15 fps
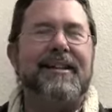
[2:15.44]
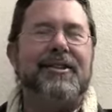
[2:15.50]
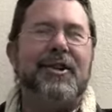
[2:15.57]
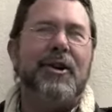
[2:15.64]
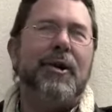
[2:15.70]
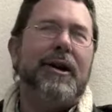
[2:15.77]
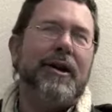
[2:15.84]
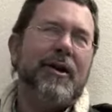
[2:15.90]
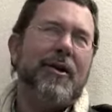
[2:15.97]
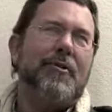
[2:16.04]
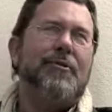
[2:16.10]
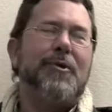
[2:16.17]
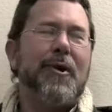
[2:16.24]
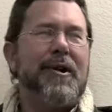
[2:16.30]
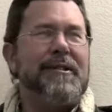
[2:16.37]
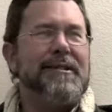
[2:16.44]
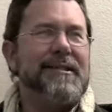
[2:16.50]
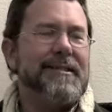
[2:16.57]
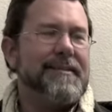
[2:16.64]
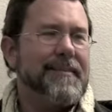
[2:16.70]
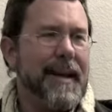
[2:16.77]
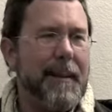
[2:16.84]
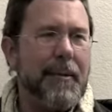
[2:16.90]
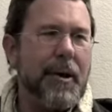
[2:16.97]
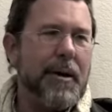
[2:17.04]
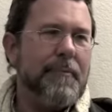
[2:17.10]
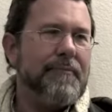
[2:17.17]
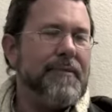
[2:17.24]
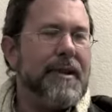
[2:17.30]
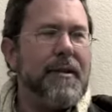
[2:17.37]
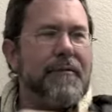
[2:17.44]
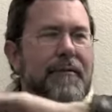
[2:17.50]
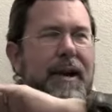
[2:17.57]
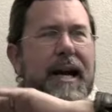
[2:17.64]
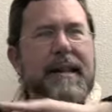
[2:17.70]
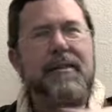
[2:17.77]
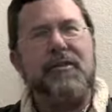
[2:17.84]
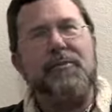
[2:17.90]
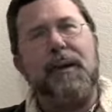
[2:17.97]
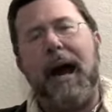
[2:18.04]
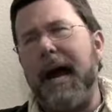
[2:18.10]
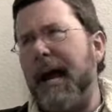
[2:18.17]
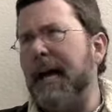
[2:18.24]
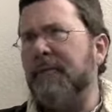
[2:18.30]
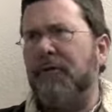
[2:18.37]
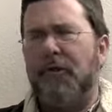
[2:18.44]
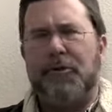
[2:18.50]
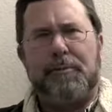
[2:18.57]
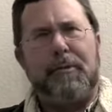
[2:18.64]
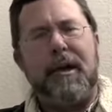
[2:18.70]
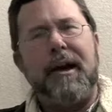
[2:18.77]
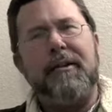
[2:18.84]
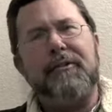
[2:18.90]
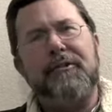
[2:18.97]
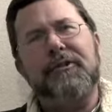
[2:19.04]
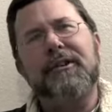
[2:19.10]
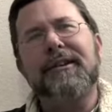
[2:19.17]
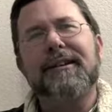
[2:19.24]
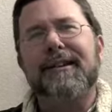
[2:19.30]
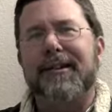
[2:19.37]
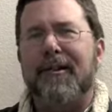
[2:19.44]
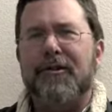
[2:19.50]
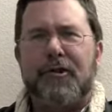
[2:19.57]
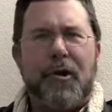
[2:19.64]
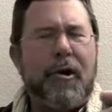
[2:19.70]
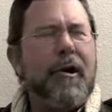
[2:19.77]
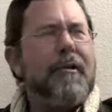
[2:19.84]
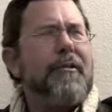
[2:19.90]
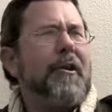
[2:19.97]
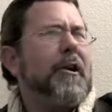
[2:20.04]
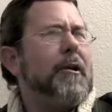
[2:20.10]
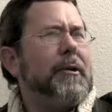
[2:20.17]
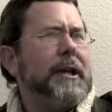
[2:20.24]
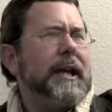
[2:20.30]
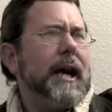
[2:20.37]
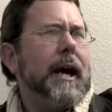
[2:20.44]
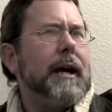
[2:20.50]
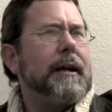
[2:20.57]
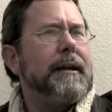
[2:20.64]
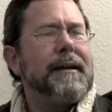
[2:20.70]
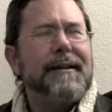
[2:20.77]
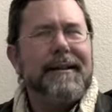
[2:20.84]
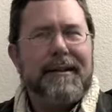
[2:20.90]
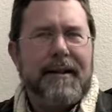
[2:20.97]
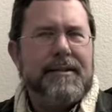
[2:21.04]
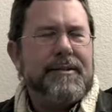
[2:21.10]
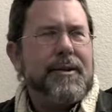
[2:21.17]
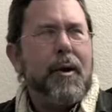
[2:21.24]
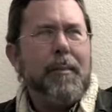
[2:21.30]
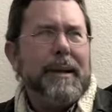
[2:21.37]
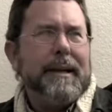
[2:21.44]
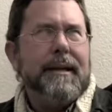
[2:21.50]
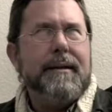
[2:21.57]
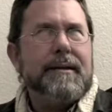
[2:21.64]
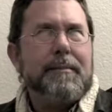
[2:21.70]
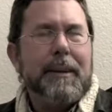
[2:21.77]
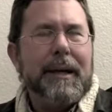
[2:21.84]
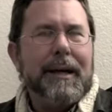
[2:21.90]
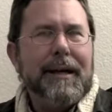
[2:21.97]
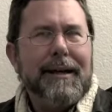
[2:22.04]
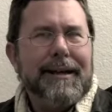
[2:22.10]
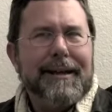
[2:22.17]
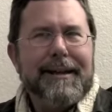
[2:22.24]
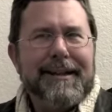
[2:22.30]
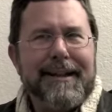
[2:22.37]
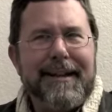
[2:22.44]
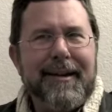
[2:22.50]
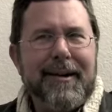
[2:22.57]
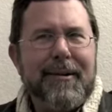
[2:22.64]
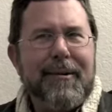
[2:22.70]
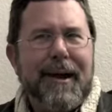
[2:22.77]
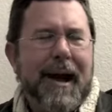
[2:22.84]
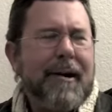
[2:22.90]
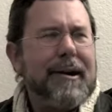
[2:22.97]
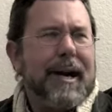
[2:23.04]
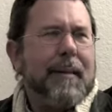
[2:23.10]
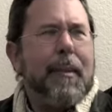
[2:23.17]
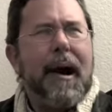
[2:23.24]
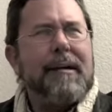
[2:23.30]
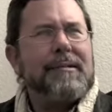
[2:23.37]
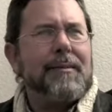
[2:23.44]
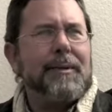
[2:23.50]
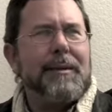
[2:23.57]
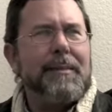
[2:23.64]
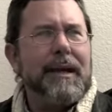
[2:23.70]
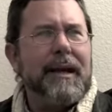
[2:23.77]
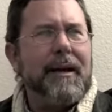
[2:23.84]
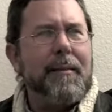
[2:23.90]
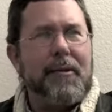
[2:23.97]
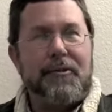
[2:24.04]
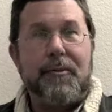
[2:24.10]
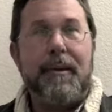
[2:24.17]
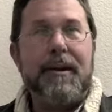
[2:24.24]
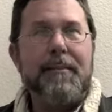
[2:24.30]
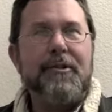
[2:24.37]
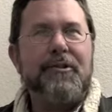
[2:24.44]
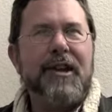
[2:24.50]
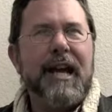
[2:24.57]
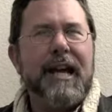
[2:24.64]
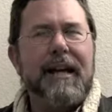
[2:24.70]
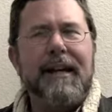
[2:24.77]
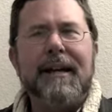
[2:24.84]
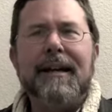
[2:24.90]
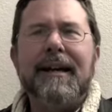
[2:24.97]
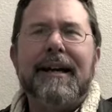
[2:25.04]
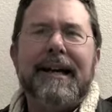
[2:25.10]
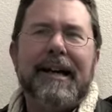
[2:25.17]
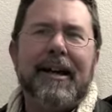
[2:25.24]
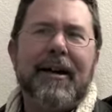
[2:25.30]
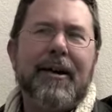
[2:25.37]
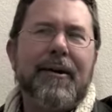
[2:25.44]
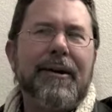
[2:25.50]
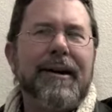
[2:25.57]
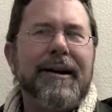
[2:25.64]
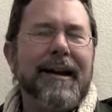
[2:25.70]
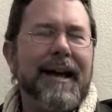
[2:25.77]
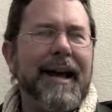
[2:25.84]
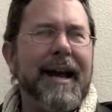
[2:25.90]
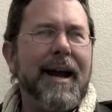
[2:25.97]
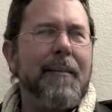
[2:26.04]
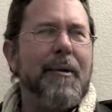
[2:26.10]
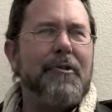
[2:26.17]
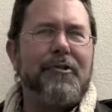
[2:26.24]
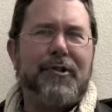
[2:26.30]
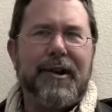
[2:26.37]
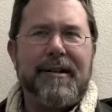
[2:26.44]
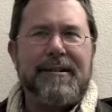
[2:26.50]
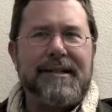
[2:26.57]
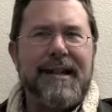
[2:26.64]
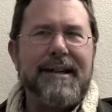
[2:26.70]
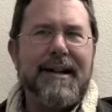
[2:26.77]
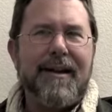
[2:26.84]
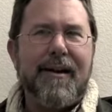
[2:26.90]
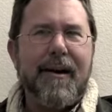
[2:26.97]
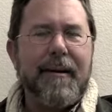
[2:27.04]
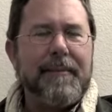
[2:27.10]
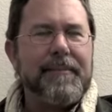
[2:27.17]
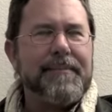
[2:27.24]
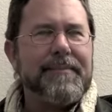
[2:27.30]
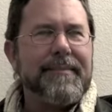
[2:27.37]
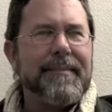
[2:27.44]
that you're going to go towards i'm going to you know forget this i hate this place this earth oh yuck it's so beneath me you know how could i possibly be here must have been a mistake you know and i must transcend it all